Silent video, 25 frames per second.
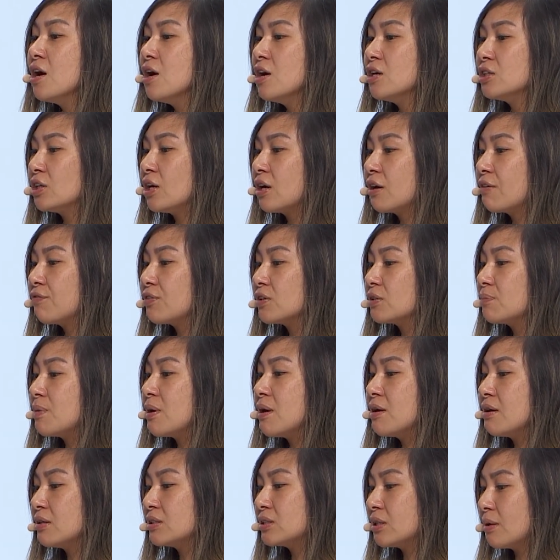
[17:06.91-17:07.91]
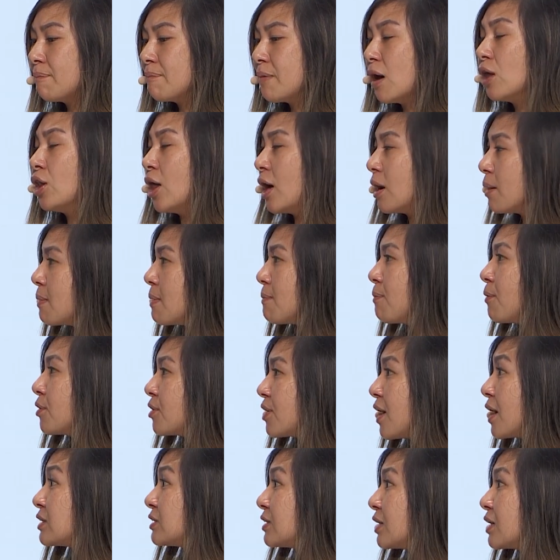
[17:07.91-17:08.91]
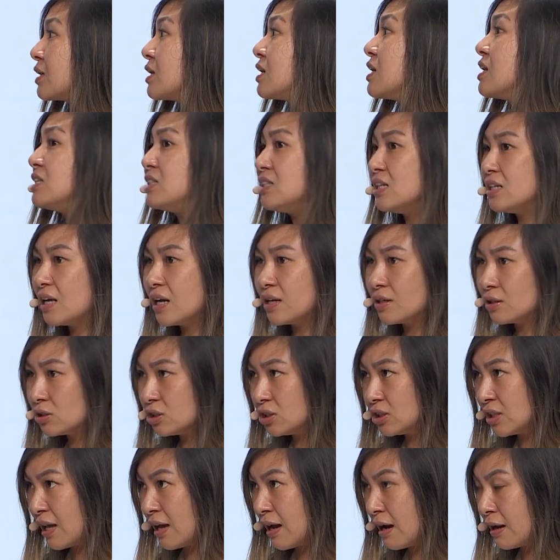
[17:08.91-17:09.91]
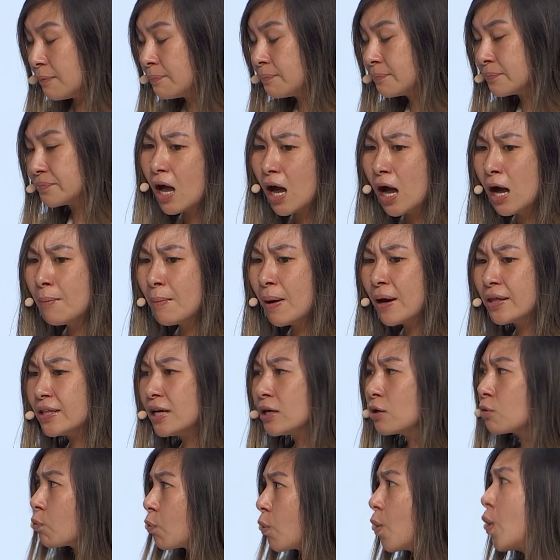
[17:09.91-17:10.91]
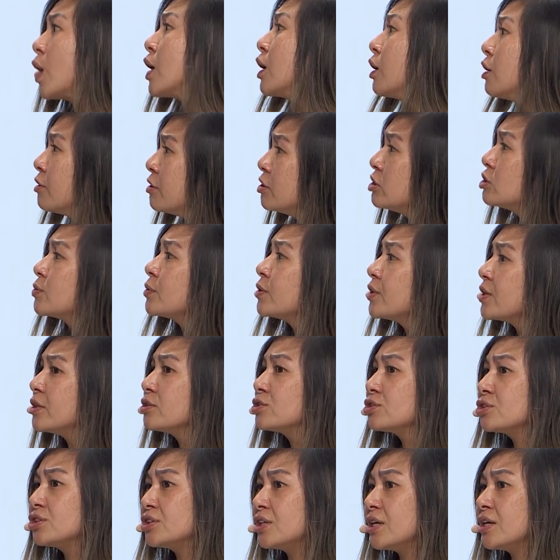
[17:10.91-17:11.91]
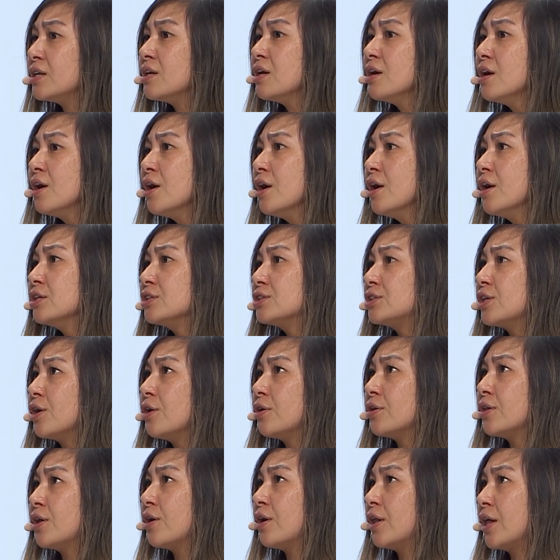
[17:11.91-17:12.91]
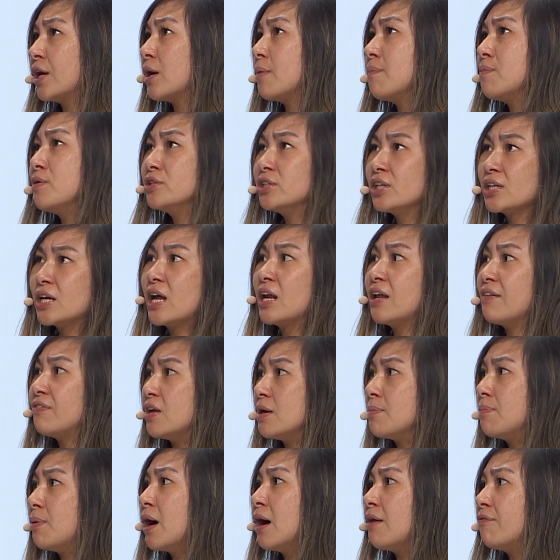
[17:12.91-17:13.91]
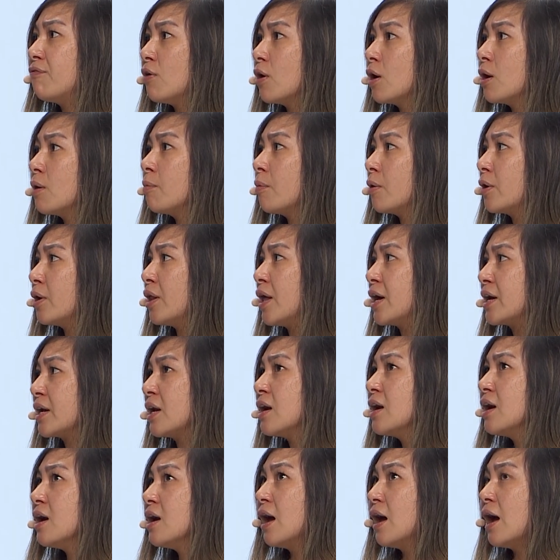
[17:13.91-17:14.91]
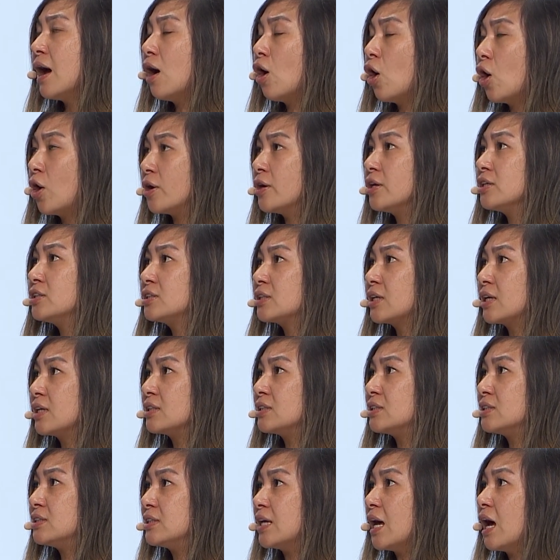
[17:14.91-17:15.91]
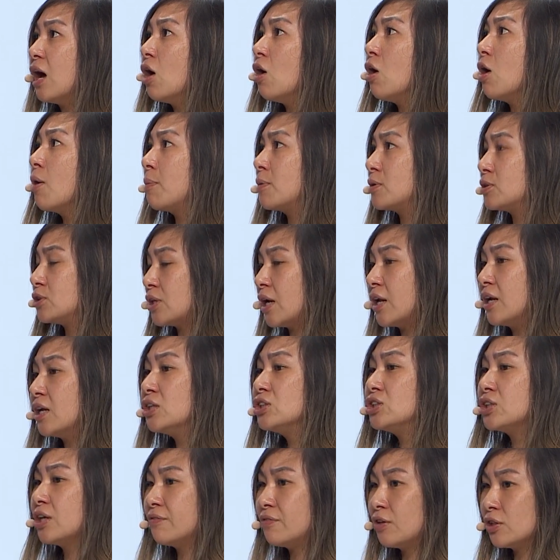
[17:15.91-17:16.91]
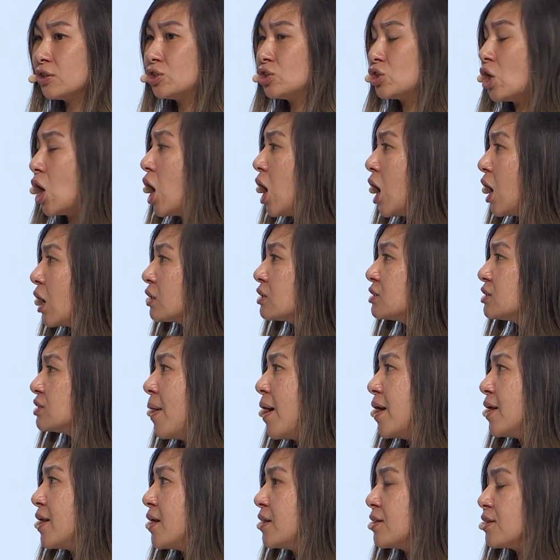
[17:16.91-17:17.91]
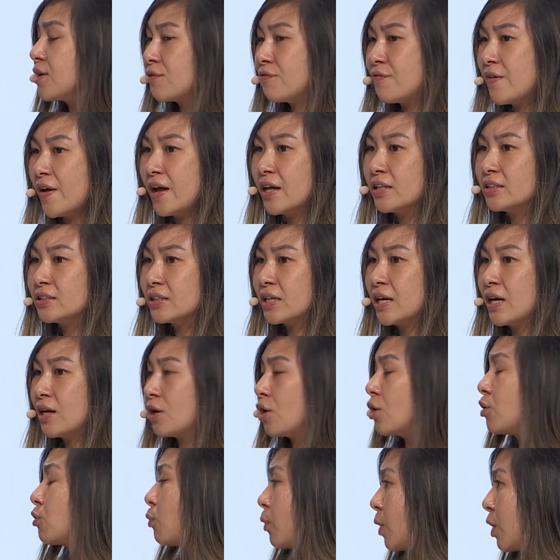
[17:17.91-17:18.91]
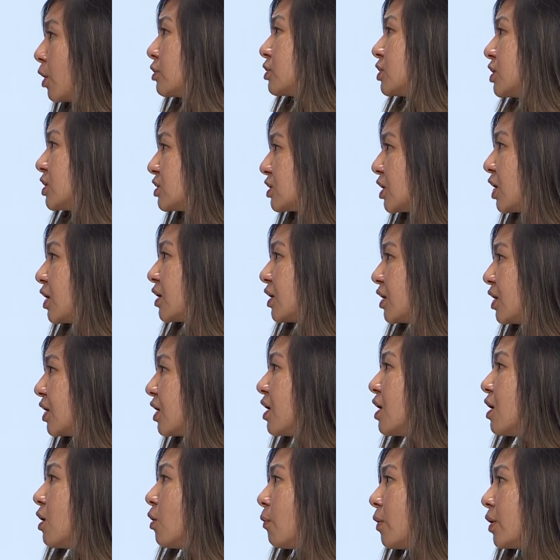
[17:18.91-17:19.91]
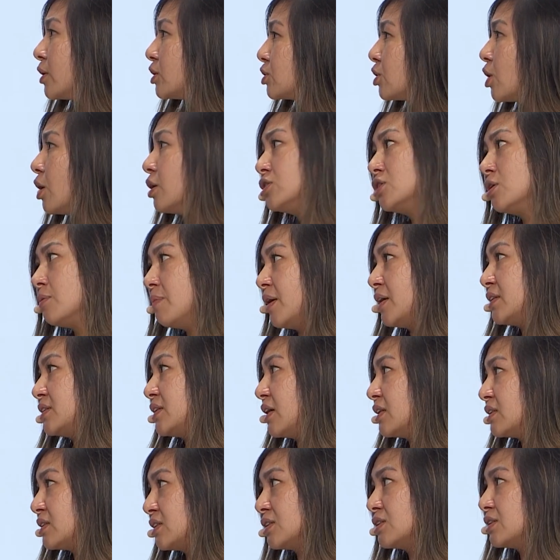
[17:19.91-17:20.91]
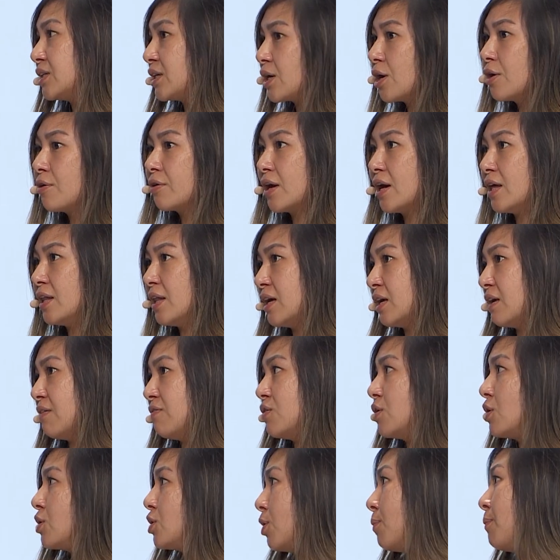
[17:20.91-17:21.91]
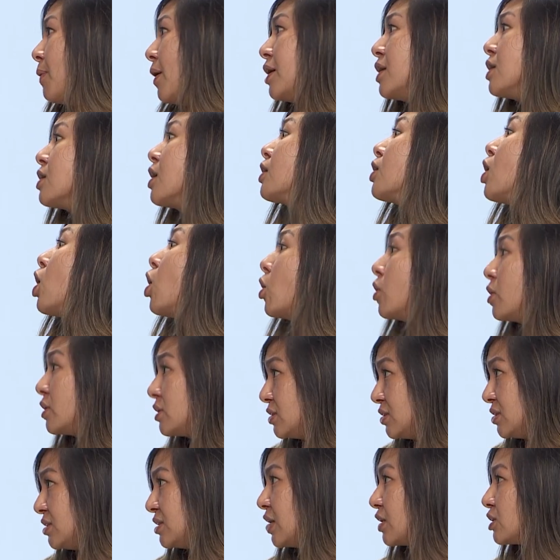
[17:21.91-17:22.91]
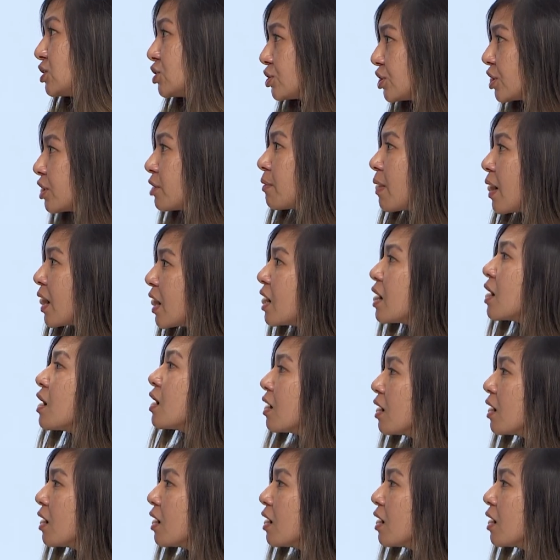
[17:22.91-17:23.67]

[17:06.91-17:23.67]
So like for pe- some, a lot of people that's like easy to understand. Um, I think Royal is really interesting. So they're like a music NFT platform where like artists can sell a percentage of their songs, and then their fans can earn royalties on it, which also makes sense because like okay, like if you're, you're betting on the artist essentially, right?